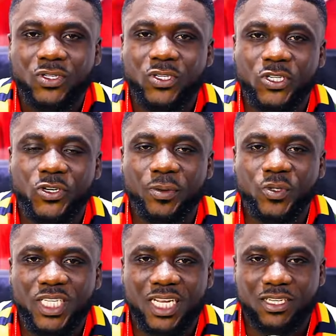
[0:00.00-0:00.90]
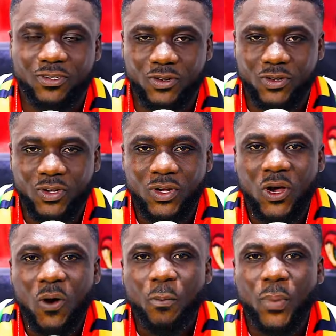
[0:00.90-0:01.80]
subscribe to channel no.
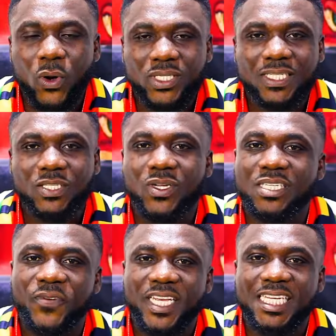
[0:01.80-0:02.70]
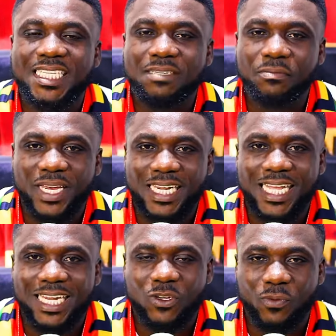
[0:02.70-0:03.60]
Post notification bell
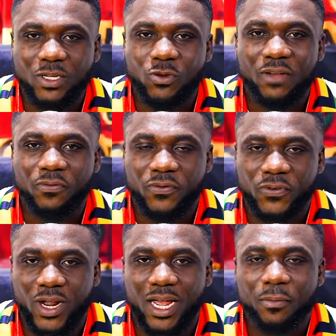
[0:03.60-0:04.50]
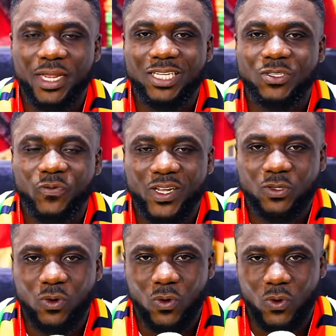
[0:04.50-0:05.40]
ya to man oya fofra me asofa
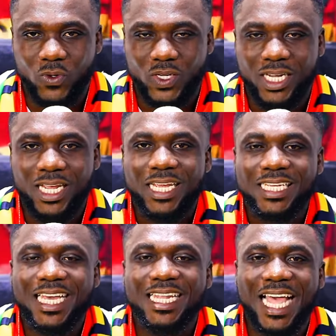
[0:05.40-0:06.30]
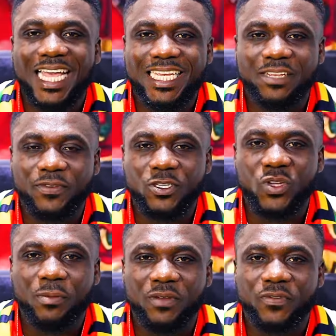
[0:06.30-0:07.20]
to all yen like
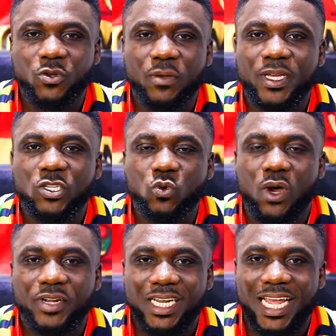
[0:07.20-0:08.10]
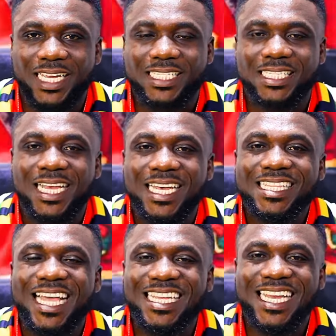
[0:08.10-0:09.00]
video yen video be 200 likes
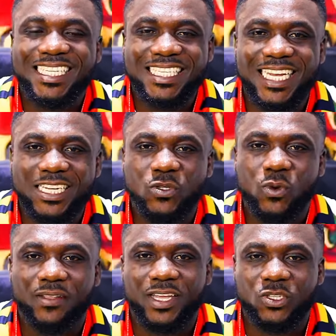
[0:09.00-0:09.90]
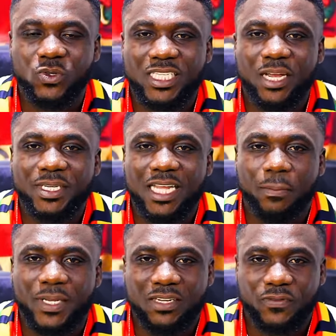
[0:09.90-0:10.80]
na yen share to other social media
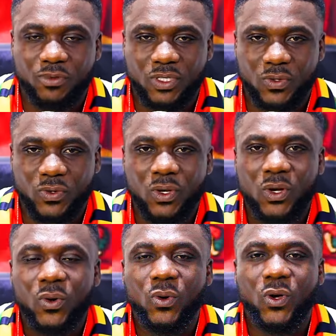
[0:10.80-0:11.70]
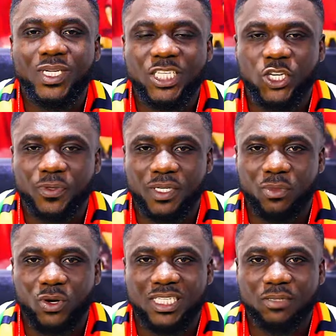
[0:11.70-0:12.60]
platforms so oko description
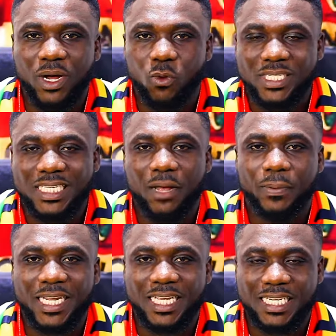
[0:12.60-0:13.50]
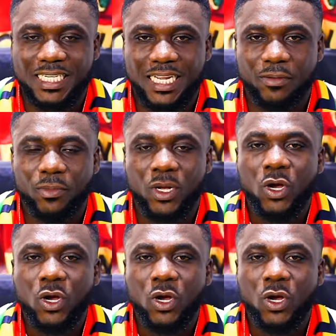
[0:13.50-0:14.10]
box ni my WhatsApp link in them